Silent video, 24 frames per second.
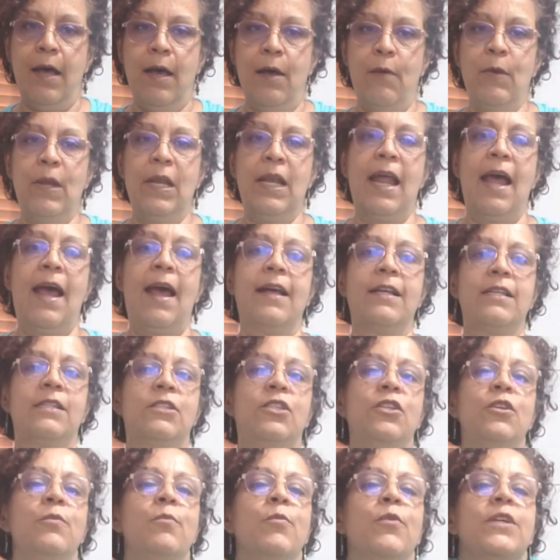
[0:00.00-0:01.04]
relax.
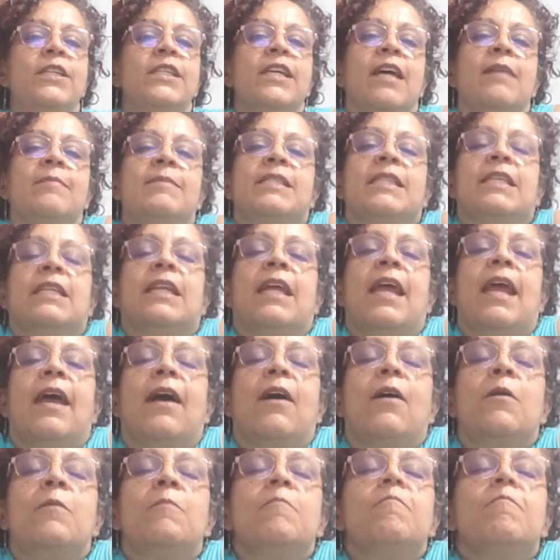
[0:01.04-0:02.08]
2 more times.
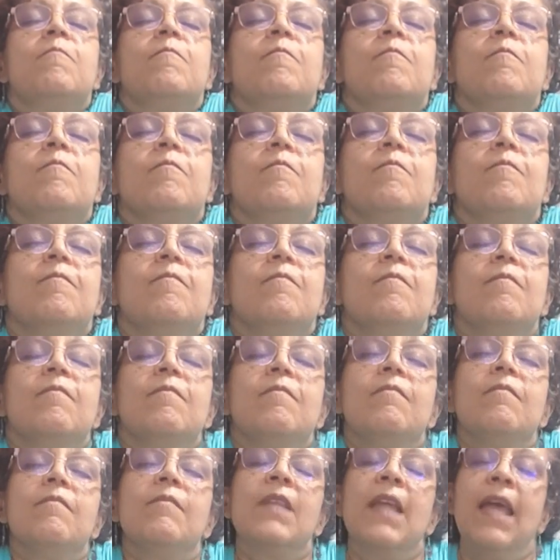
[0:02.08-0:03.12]
Inhale
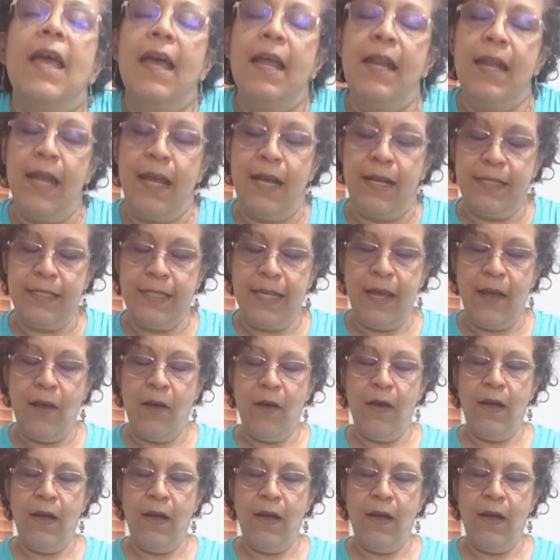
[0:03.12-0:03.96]
and exhale.